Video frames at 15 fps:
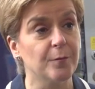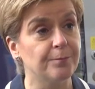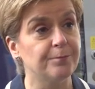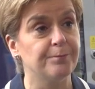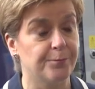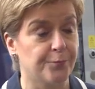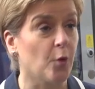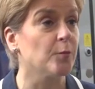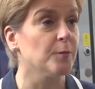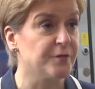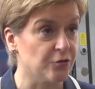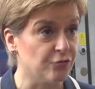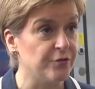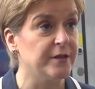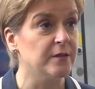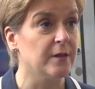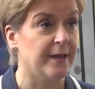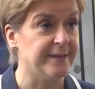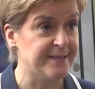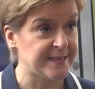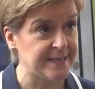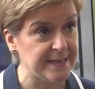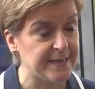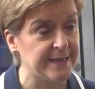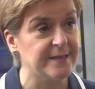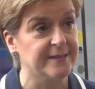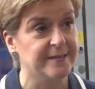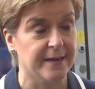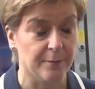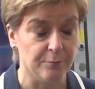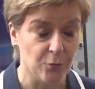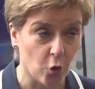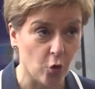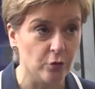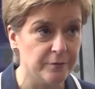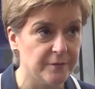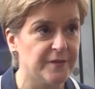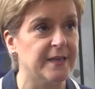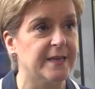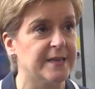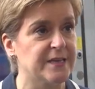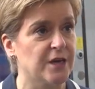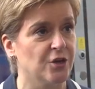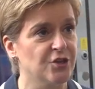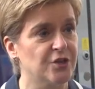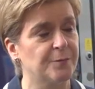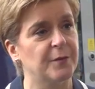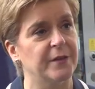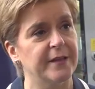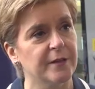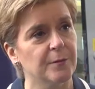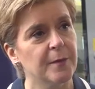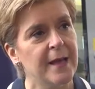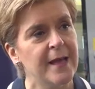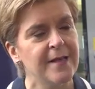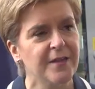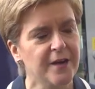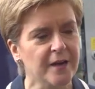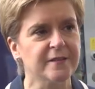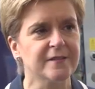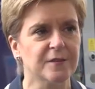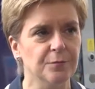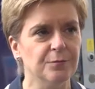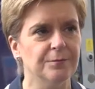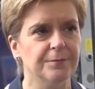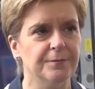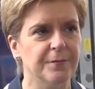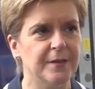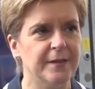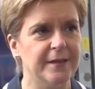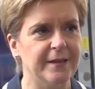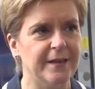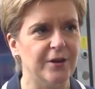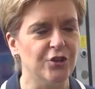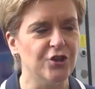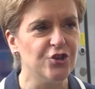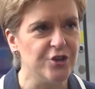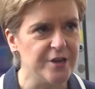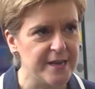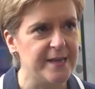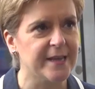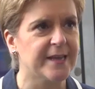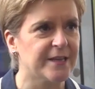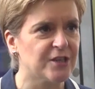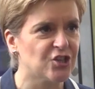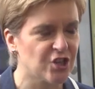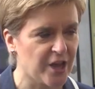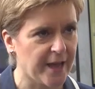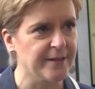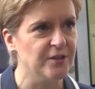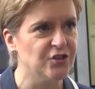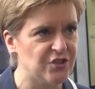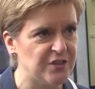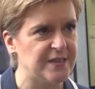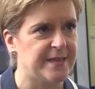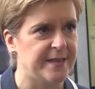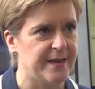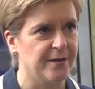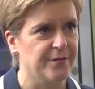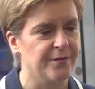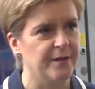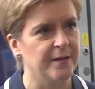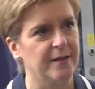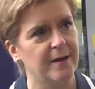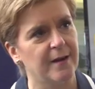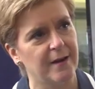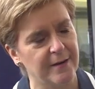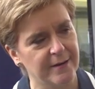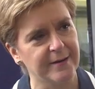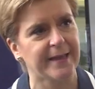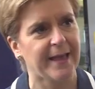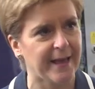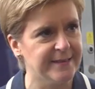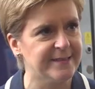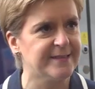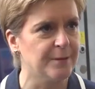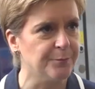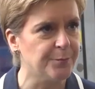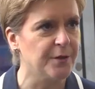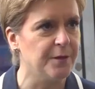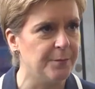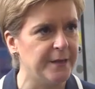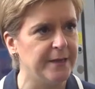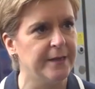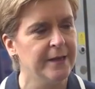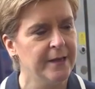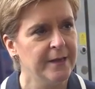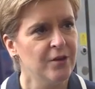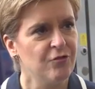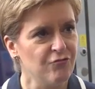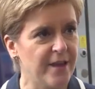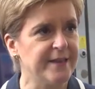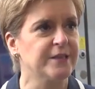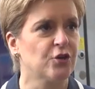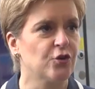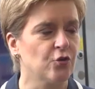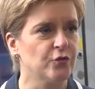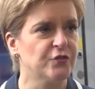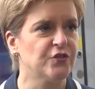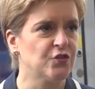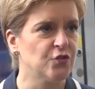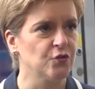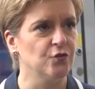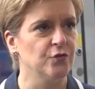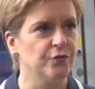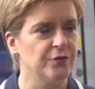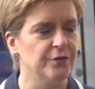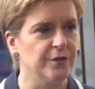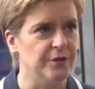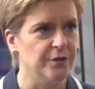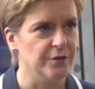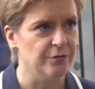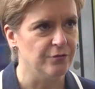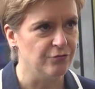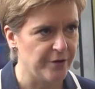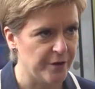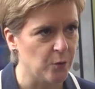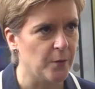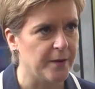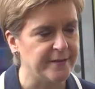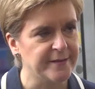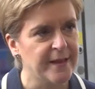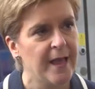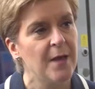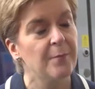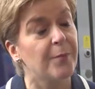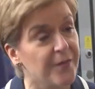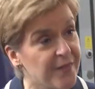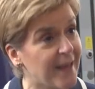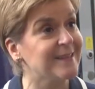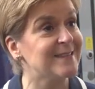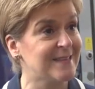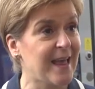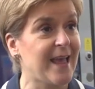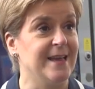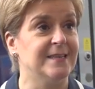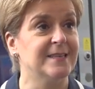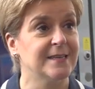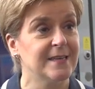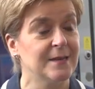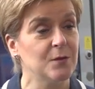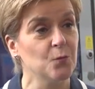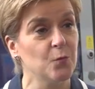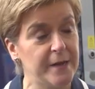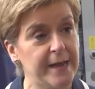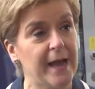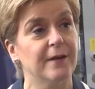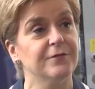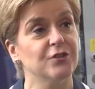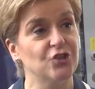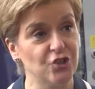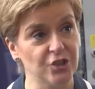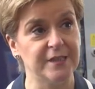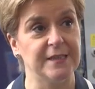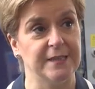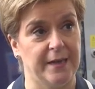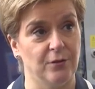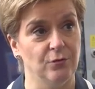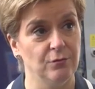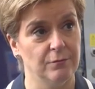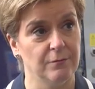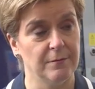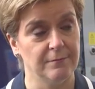the problems are real and serious, and I'm not seeking to underplay them, there are some, you know, unique challenges there that can't simply be read across to the railways. But that said, we have a duty now